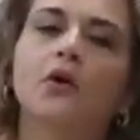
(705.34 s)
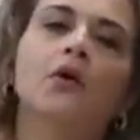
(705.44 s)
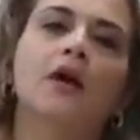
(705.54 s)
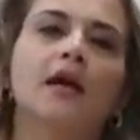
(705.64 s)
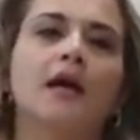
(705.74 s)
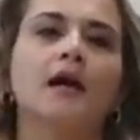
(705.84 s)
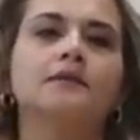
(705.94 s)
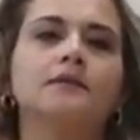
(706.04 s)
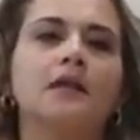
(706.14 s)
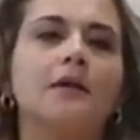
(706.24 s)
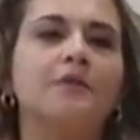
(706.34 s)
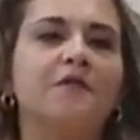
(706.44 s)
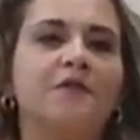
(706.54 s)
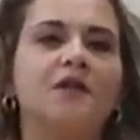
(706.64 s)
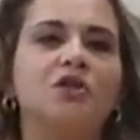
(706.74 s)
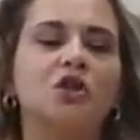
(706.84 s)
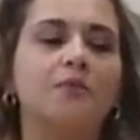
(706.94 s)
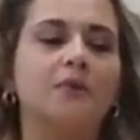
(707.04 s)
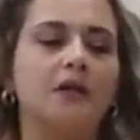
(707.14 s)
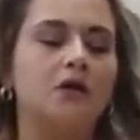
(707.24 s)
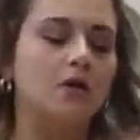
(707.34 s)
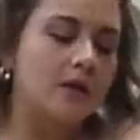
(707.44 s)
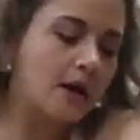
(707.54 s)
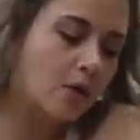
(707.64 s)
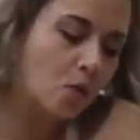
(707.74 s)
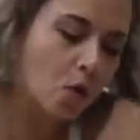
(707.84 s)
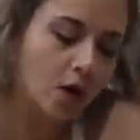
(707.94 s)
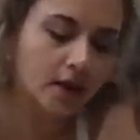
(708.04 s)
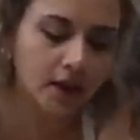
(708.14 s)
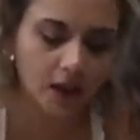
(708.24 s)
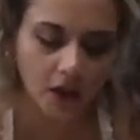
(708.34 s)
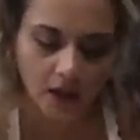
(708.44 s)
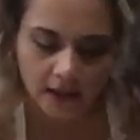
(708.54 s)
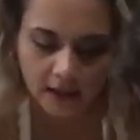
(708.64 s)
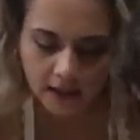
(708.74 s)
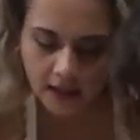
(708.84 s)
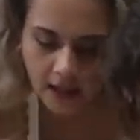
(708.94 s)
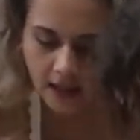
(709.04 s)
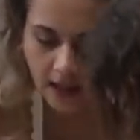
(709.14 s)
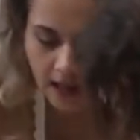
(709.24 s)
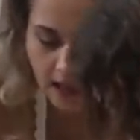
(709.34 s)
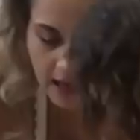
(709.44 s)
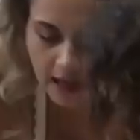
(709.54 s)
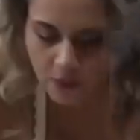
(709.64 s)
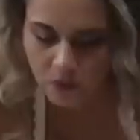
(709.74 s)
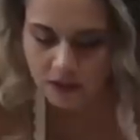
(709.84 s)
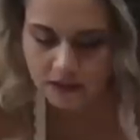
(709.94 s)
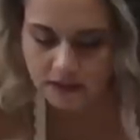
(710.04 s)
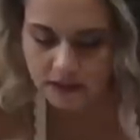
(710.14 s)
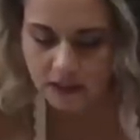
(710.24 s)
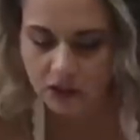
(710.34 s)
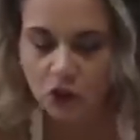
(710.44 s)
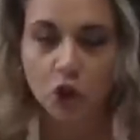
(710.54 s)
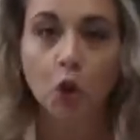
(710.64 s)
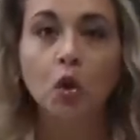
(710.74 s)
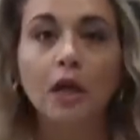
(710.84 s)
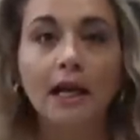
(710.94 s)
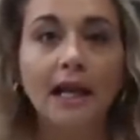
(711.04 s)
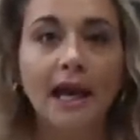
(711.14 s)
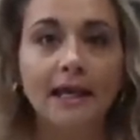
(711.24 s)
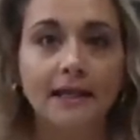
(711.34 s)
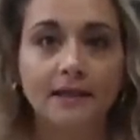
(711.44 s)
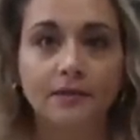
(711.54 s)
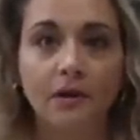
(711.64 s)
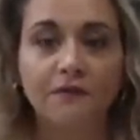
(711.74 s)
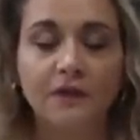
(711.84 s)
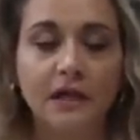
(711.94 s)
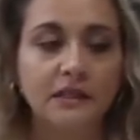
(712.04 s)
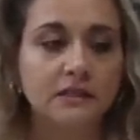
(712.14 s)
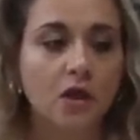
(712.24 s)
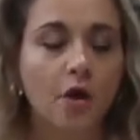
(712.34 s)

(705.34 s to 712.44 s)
Okay, guys, let me finish a video that I'm working on it. I will see you later. Raphael is